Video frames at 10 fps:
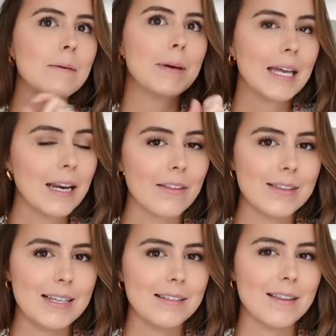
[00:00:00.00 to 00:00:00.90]
at the beginning of the
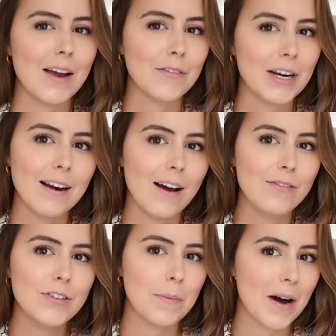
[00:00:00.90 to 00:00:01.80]
season that I really
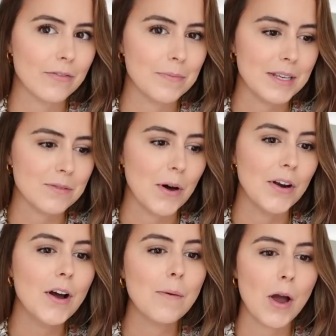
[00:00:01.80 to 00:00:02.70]
loved apart from this
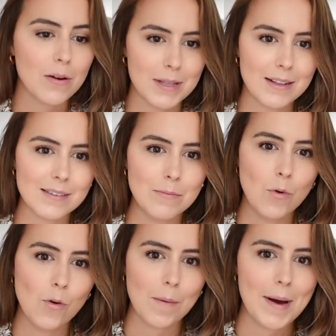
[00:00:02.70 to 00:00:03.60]
one. I'm hoping that some
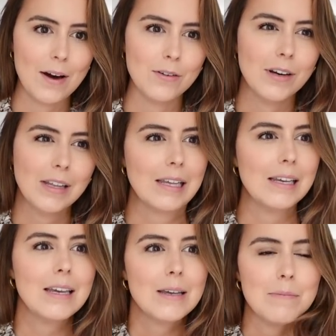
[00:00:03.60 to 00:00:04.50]
more come out
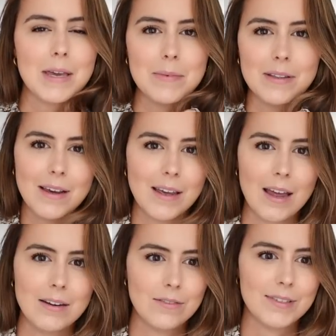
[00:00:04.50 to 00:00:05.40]
maybe like
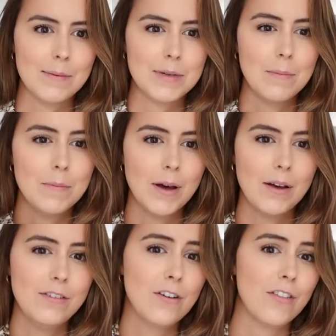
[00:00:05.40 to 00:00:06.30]
end of
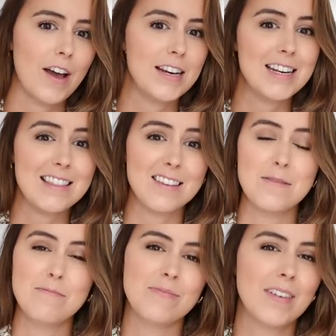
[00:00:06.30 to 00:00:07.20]
September, not that I need
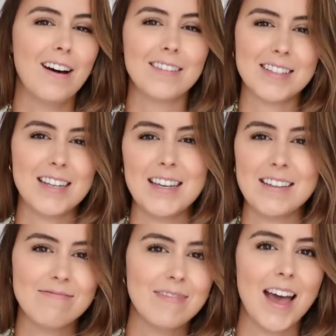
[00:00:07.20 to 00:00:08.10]
them, I'll
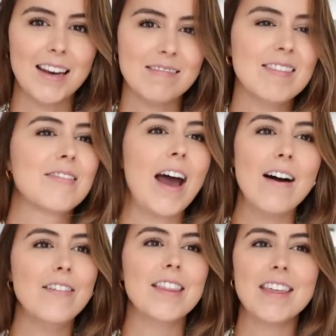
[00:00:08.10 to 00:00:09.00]
see then if I
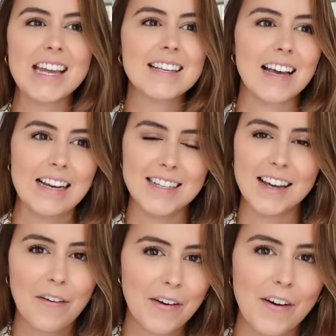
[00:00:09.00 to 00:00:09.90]
have anything exciting
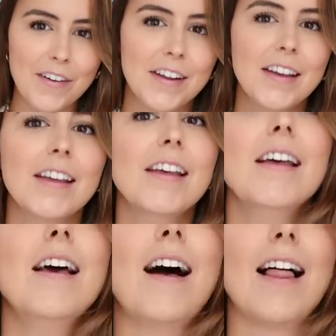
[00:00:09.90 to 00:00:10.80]
going on.
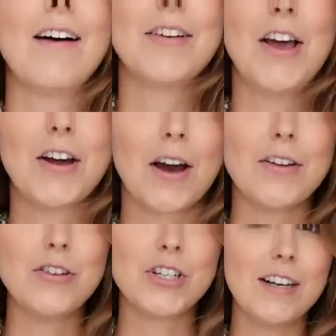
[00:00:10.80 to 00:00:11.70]
I'll have a look. I
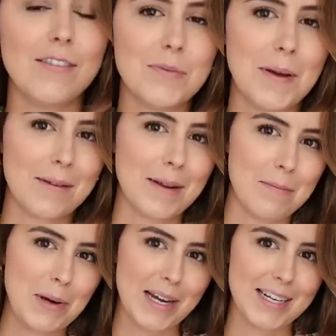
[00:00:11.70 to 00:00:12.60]
usually love to pick up like
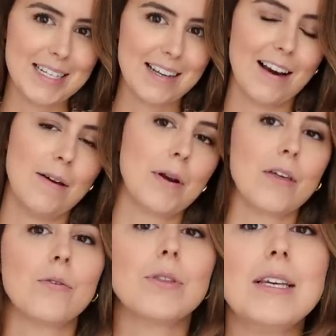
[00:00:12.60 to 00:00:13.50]
a burgundy colour, but I
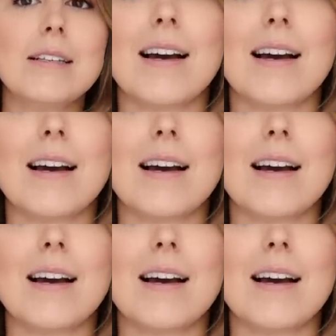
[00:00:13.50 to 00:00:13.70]
thought these